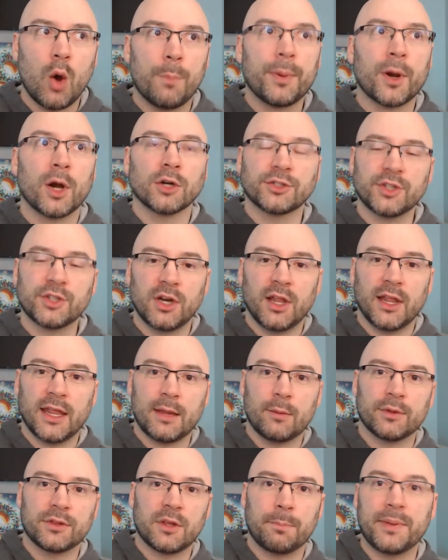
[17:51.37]
personally
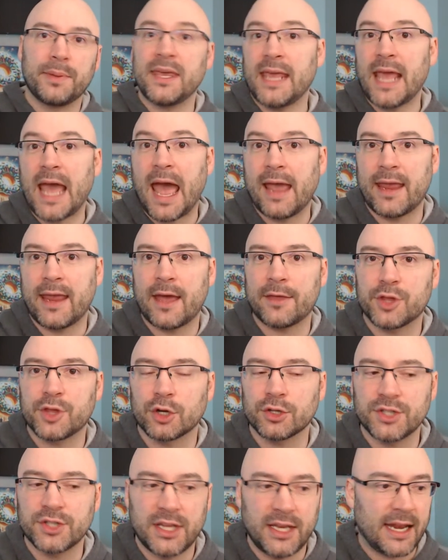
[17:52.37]
with the PA at
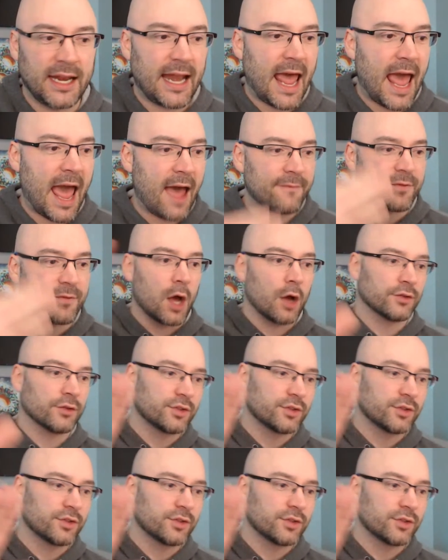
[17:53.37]
13.5 though.